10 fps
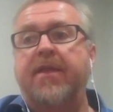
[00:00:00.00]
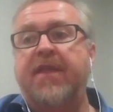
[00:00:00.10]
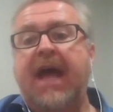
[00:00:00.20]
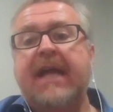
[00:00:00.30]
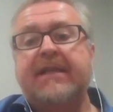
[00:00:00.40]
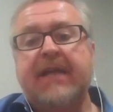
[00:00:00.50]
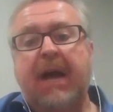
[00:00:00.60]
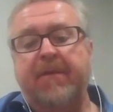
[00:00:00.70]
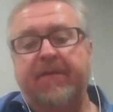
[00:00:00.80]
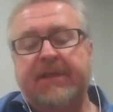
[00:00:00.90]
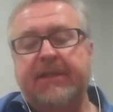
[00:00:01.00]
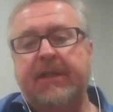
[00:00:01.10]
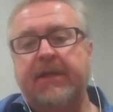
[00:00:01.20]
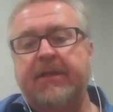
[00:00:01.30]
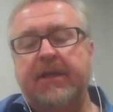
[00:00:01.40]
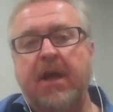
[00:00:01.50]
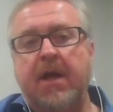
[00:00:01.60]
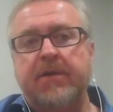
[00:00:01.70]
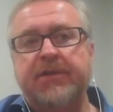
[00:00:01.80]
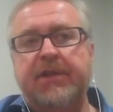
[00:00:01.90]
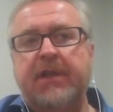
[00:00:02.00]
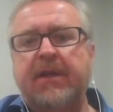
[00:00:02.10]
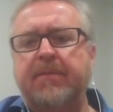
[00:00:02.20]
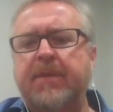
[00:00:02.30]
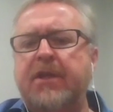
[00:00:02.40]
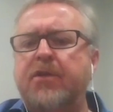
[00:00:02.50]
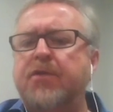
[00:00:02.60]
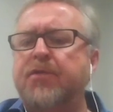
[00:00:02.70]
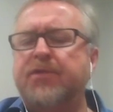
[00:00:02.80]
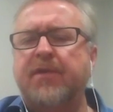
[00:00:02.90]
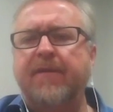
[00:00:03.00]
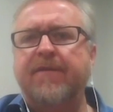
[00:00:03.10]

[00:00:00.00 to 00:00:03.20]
That type of antenna technology can be used,